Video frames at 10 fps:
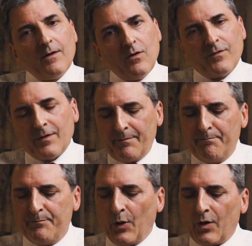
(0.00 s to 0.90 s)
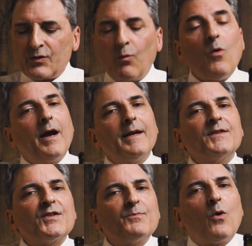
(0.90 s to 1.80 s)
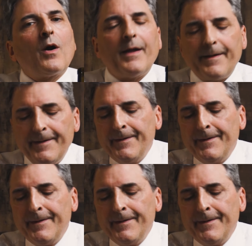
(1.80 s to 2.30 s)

over at Burke's Wine in Sparta